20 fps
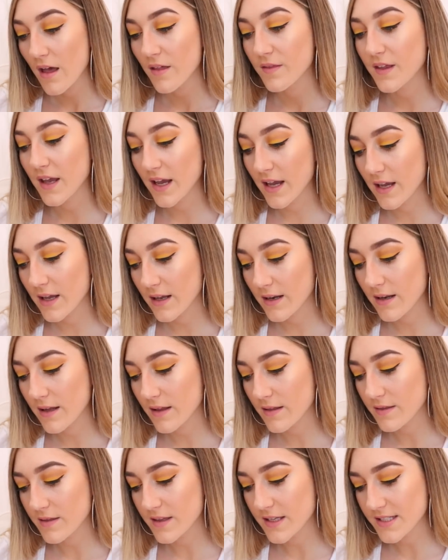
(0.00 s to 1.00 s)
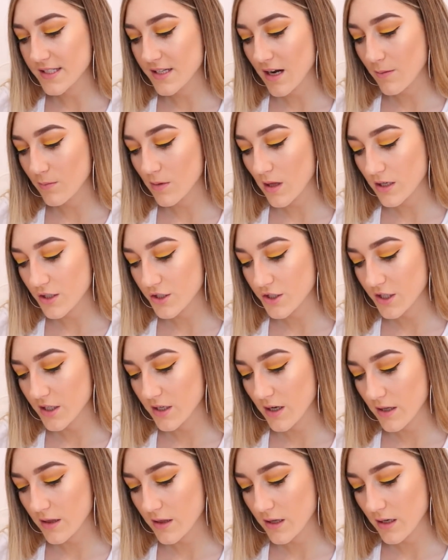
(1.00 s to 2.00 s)
Then this time last
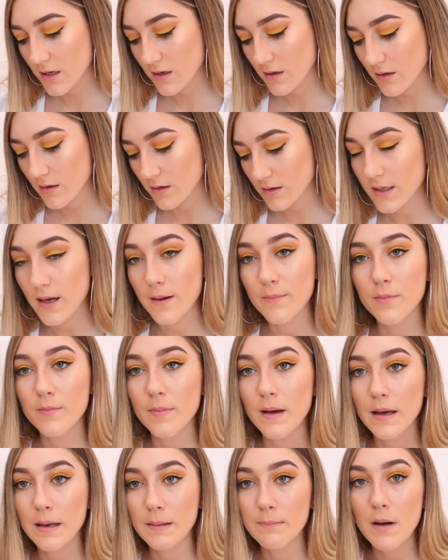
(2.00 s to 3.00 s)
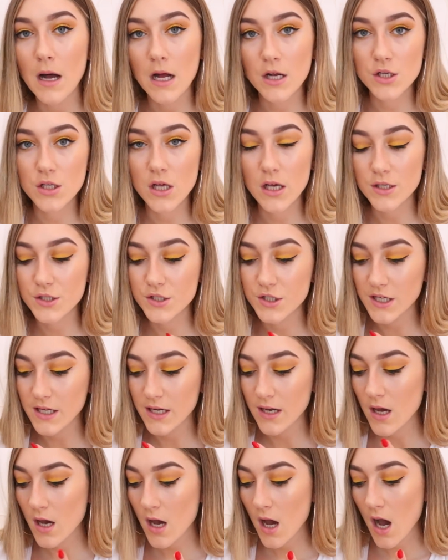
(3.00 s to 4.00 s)
year, I think, yep, about like March last
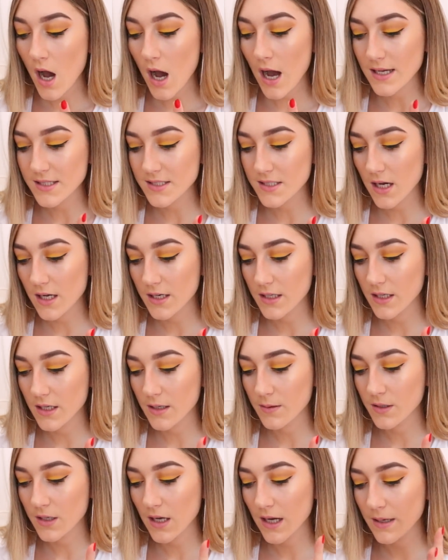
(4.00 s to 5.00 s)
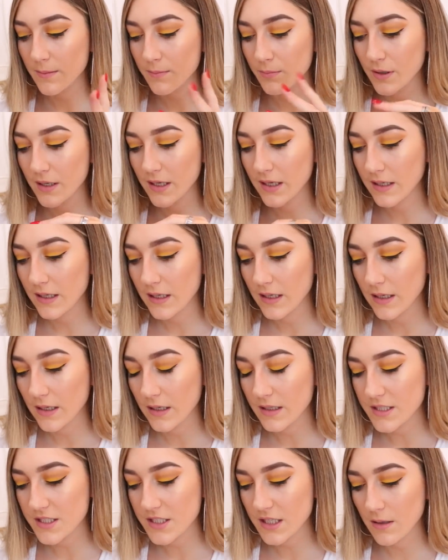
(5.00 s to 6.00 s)
year, I started kind of bringing
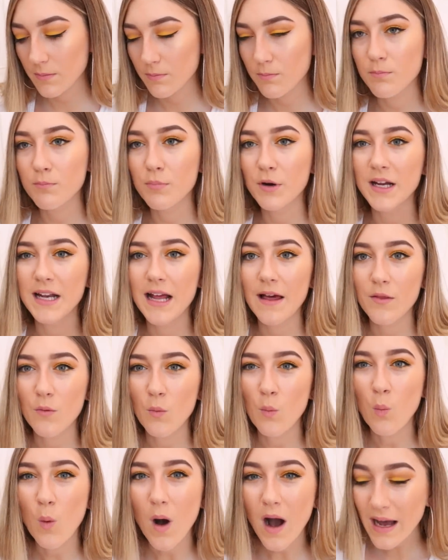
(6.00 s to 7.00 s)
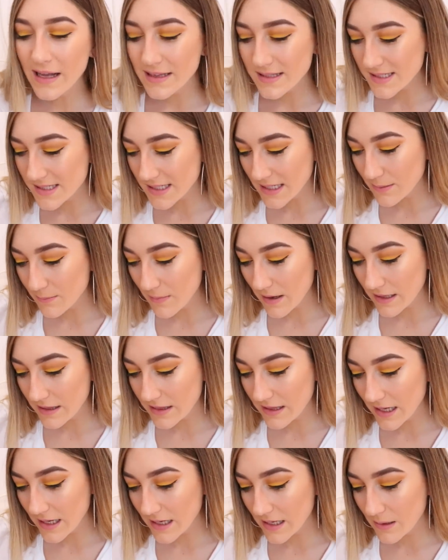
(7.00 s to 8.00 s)
out the whites in my
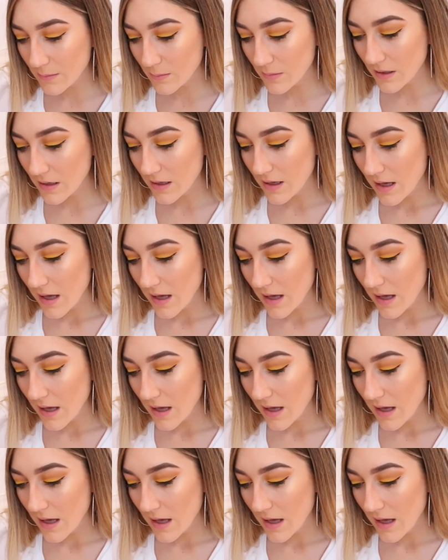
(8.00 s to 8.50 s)
theme.